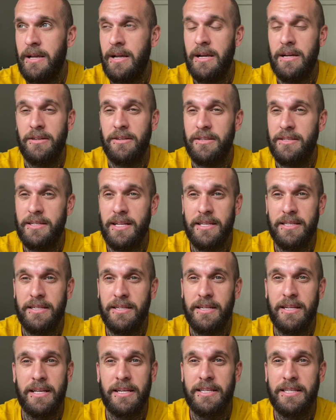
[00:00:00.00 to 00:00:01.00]
just listen
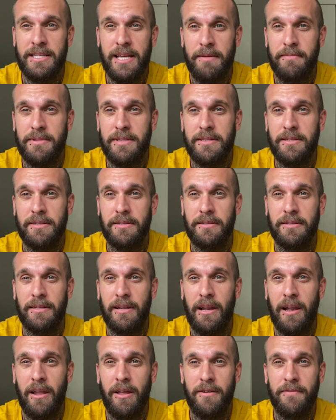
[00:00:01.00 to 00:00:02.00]
and accept
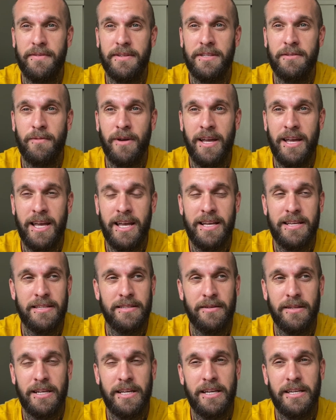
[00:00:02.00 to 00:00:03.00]
life is the way it is,
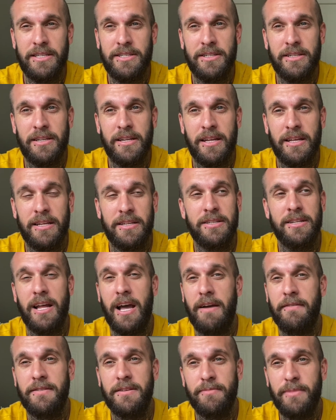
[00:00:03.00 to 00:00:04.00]
and it shouldn't
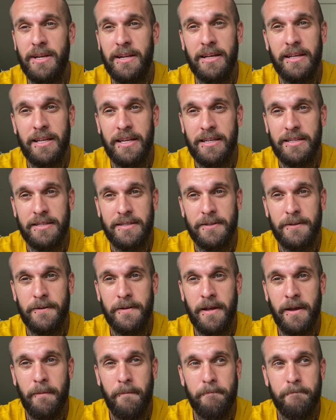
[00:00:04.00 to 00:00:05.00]
have to be like this, you
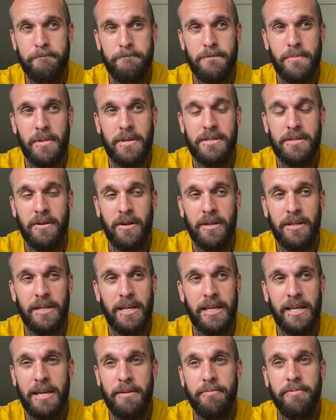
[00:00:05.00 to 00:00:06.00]
know. So I'm gonna
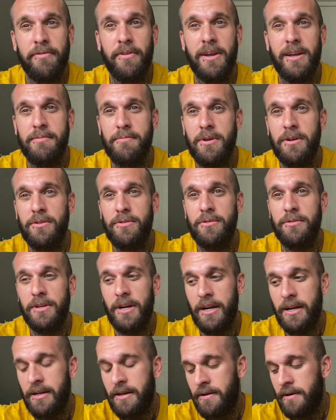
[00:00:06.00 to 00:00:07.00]
keep fighting my
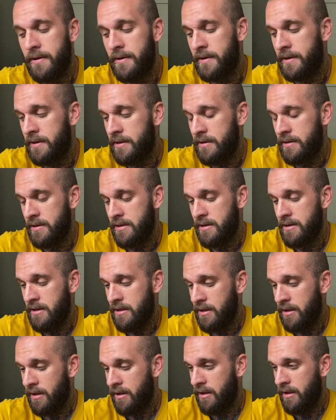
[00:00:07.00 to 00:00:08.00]
corner,
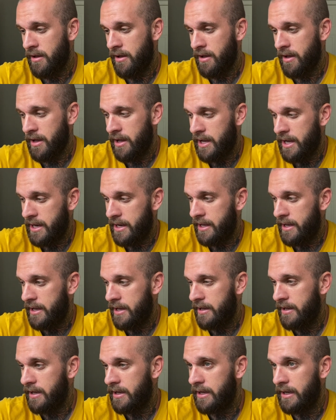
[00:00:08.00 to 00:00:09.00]
and
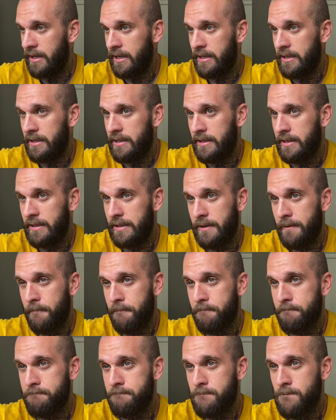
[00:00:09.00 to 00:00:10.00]

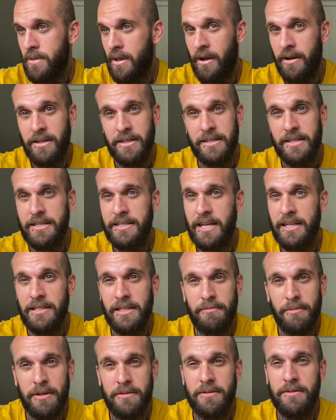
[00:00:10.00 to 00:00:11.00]
I need to send
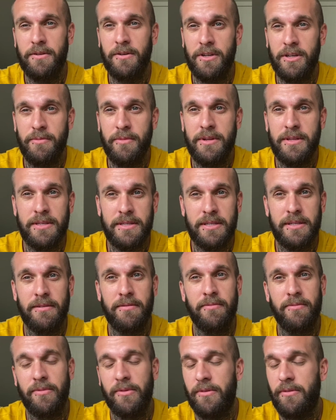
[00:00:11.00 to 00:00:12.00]
them loads of documents
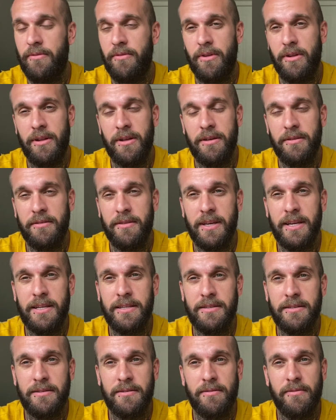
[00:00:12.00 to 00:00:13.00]
and like
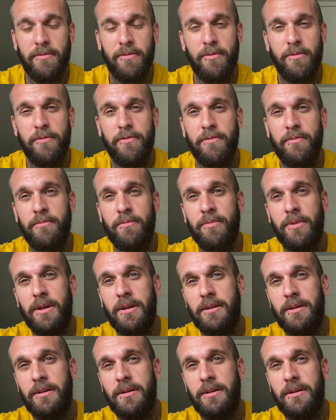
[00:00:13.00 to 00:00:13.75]
things from